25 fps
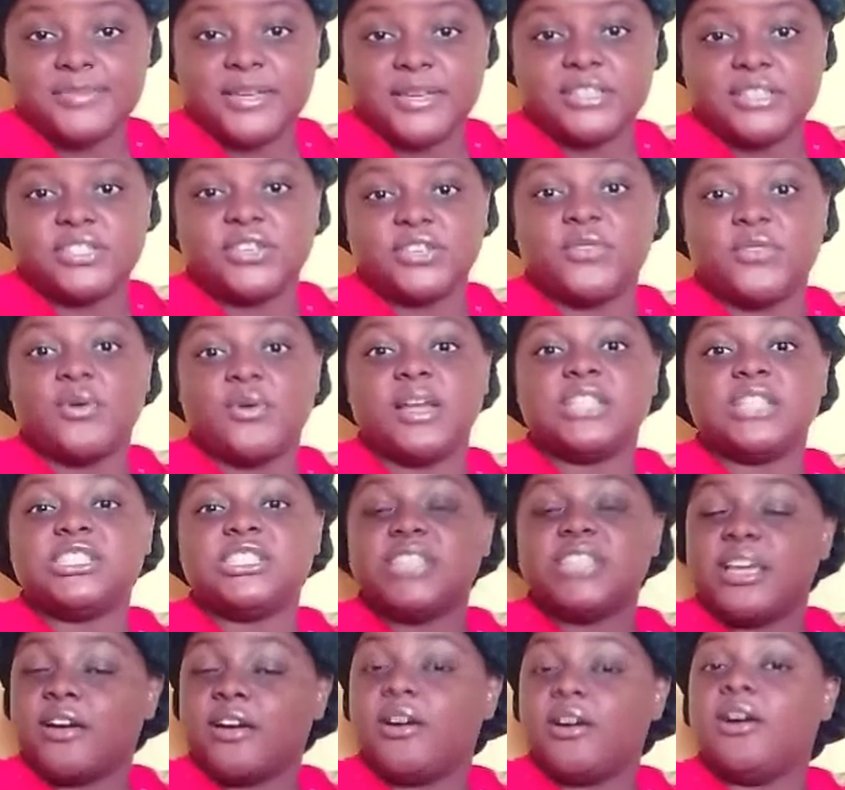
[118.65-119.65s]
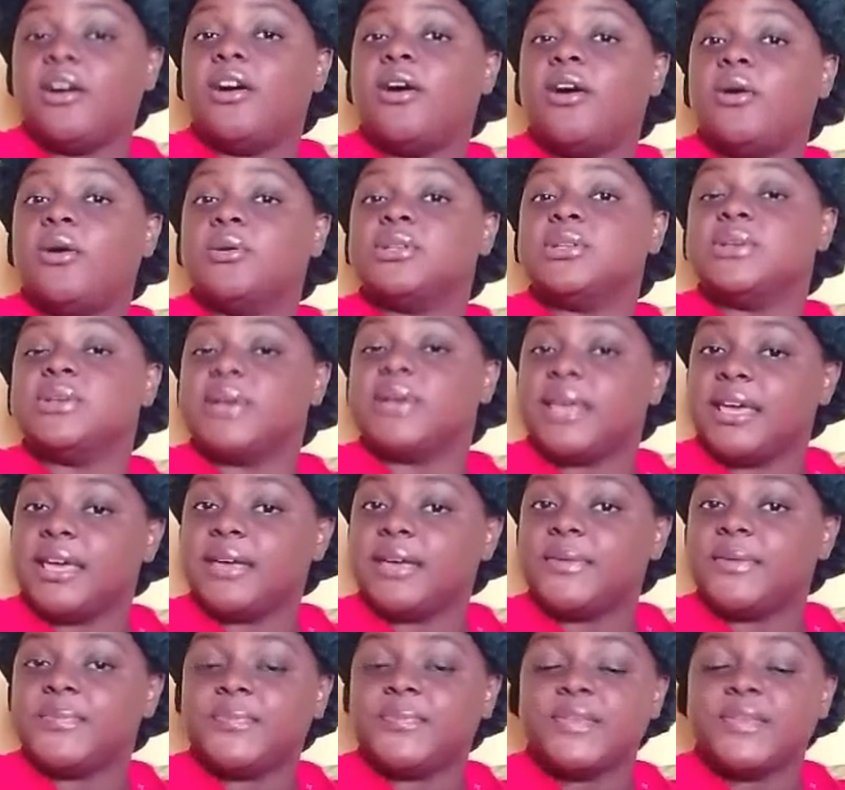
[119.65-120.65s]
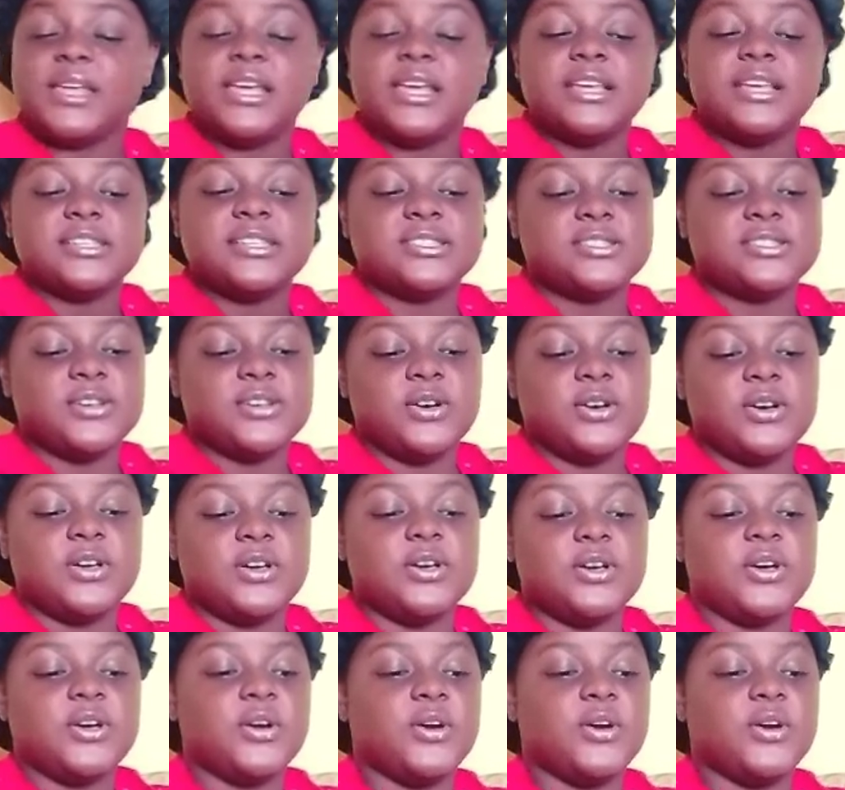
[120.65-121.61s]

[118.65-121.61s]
Make sure you go and check her out, okay? So